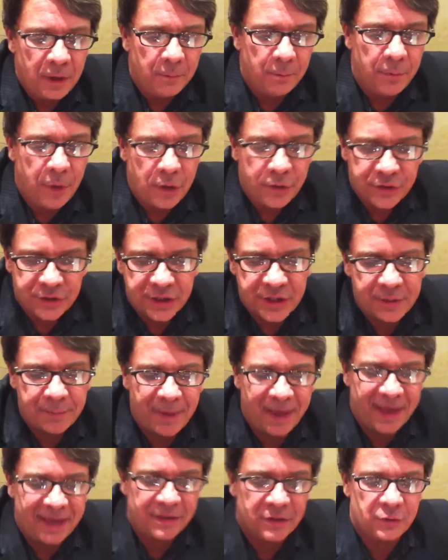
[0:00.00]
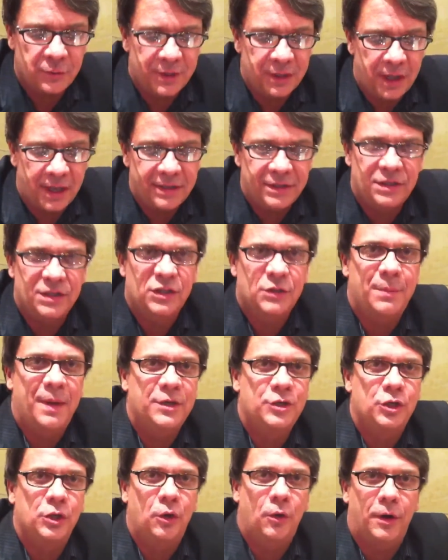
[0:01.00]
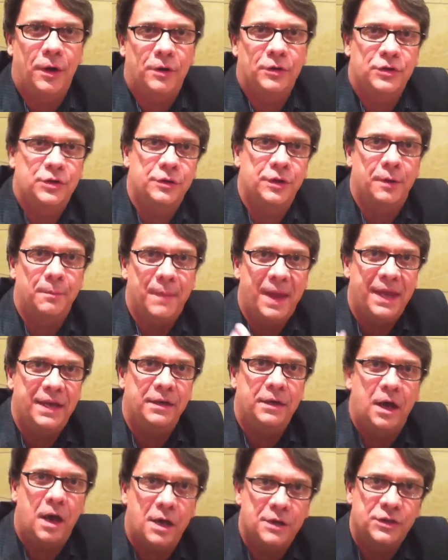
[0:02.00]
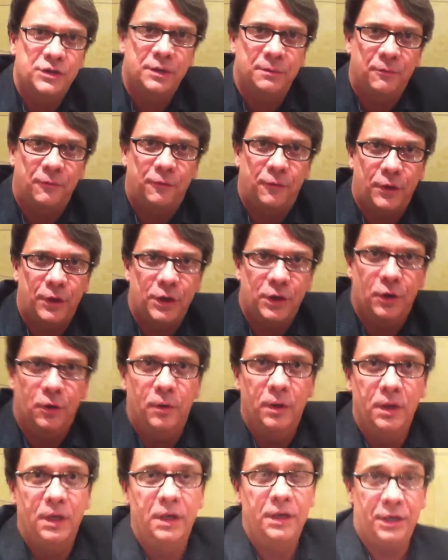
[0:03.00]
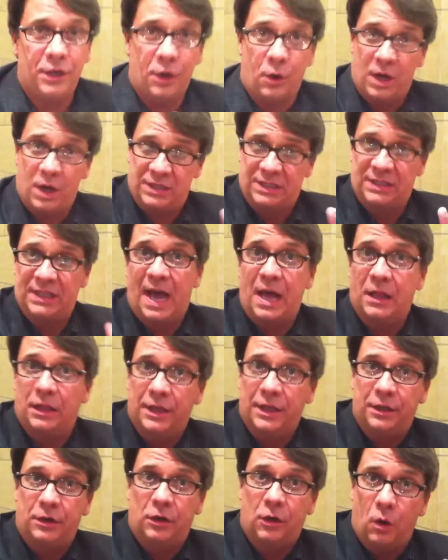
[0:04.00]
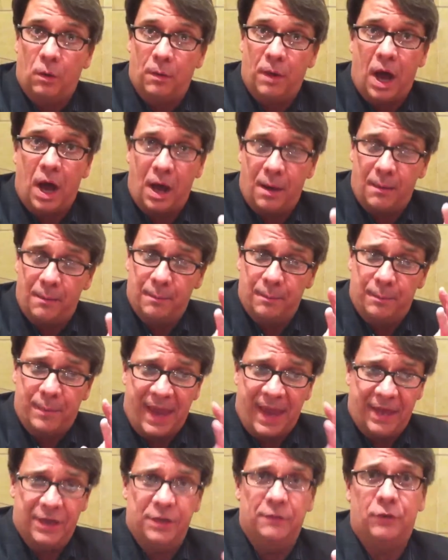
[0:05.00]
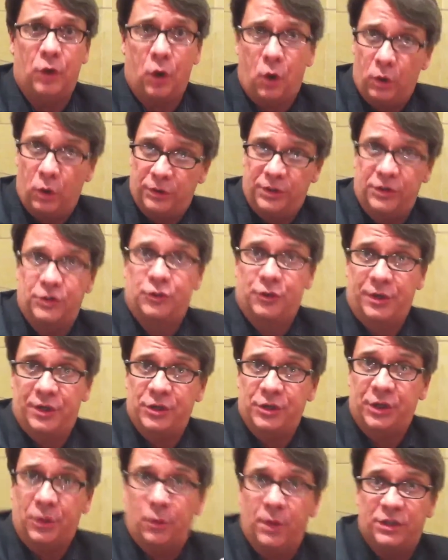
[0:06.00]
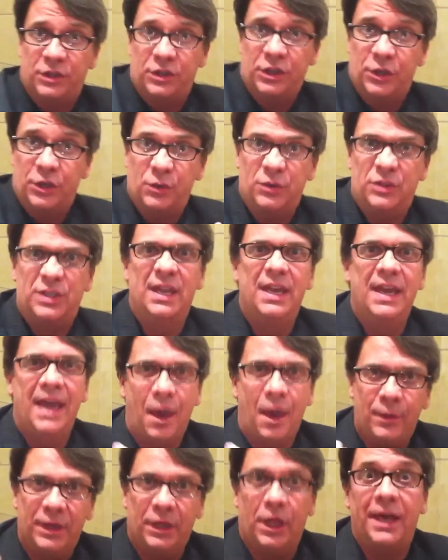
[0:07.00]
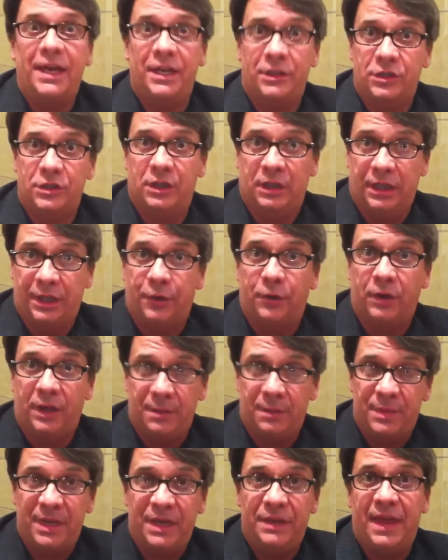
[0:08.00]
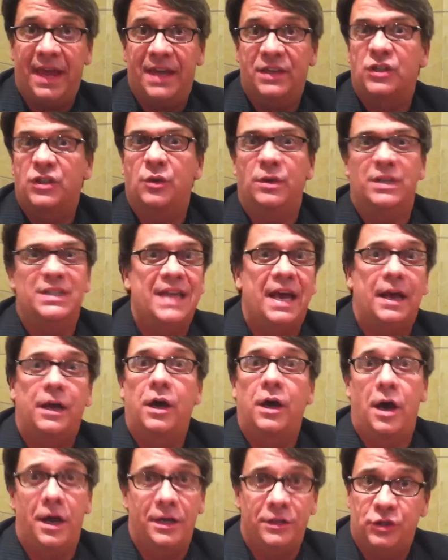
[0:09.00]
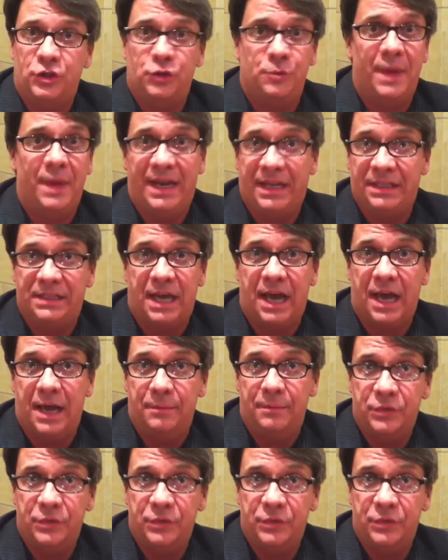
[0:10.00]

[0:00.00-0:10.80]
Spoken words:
Most of the bands we like to special order, so they're made custom for you. You know, a solid band of gold is traditionally what's used, and we like it to literally be that, so it's not cut too many times.